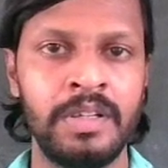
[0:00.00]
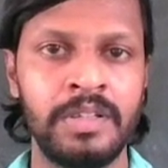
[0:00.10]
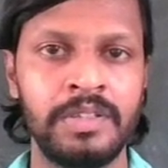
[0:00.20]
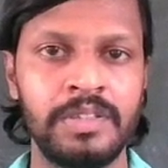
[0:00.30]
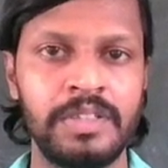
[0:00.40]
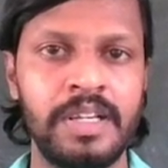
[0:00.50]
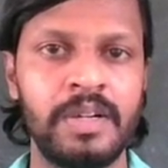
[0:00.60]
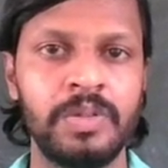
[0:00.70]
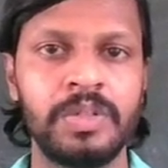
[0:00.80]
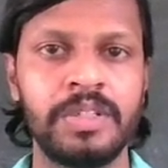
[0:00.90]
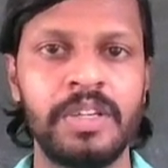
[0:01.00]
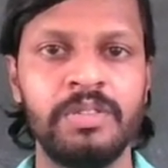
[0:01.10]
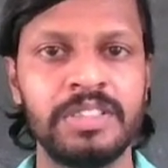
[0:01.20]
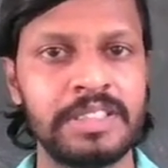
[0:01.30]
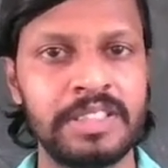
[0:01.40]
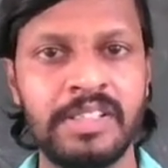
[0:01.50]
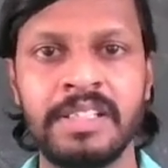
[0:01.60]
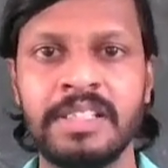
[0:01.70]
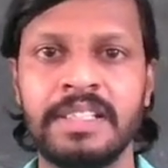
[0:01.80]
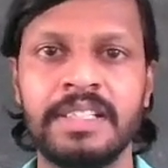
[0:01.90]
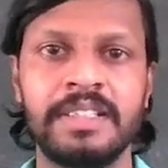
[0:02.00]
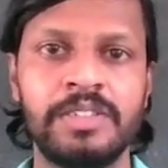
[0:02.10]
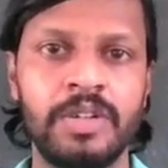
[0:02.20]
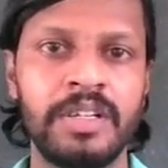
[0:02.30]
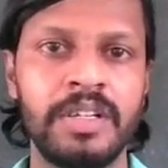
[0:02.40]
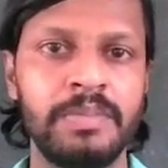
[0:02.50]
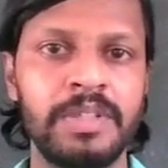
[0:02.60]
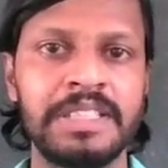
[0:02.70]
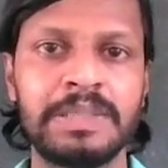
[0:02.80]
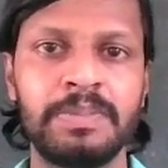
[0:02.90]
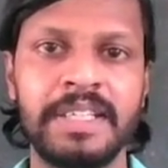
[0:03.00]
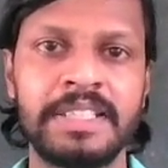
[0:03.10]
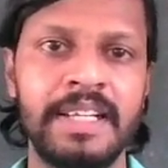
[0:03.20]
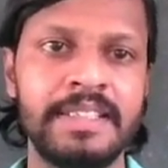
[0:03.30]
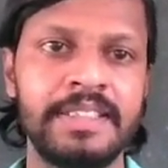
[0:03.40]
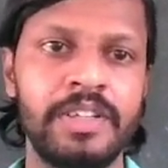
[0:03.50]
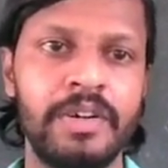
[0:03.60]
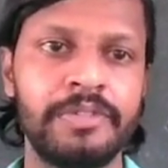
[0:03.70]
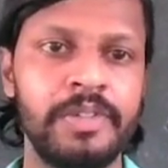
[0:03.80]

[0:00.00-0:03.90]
So now he was talking about the speciality of